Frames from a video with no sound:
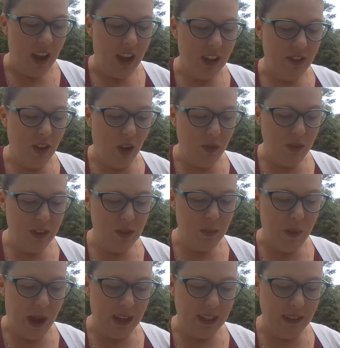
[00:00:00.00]
A dolphin's
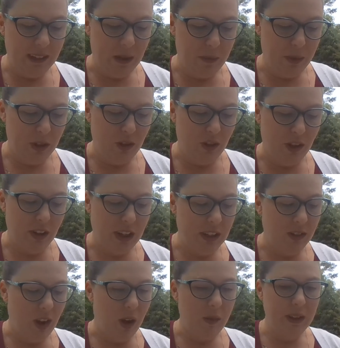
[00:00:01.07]
body temperature
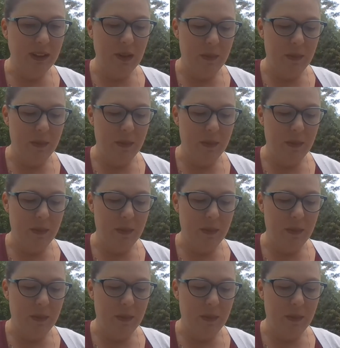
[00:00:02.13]
is always